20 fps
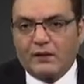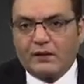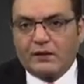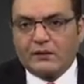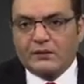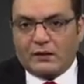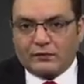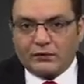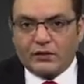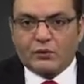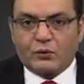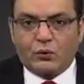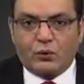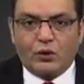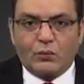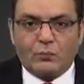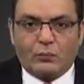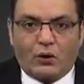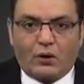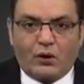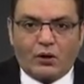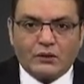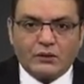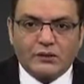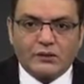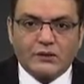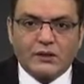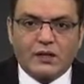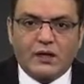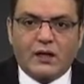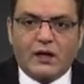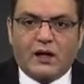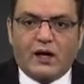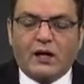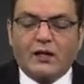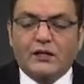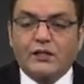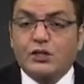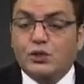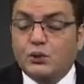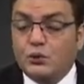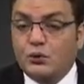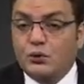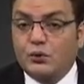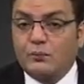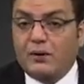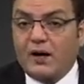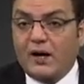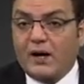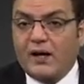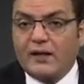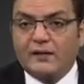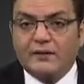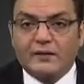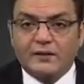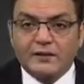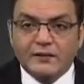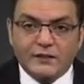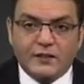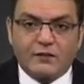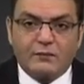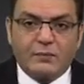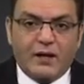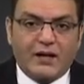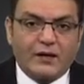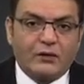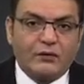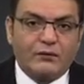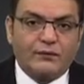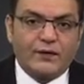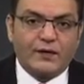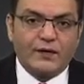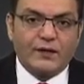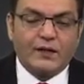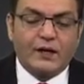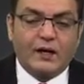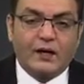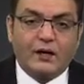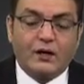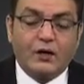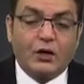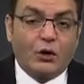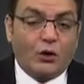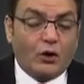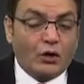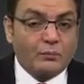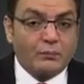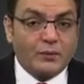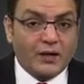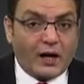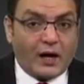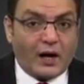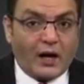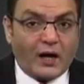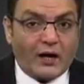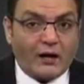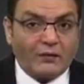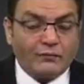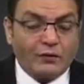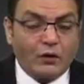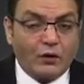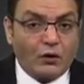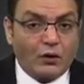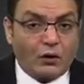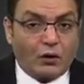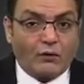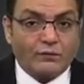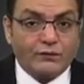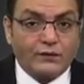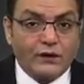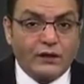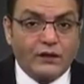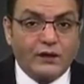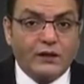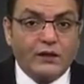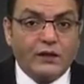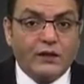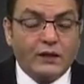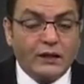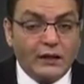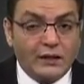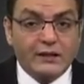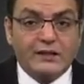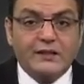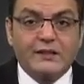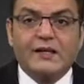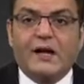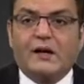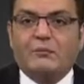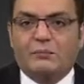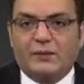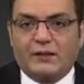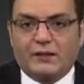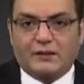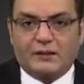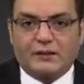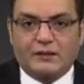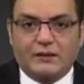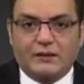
Sovereign gold bonds are issued by the Reserve Bank of India on behalf of the Indian government.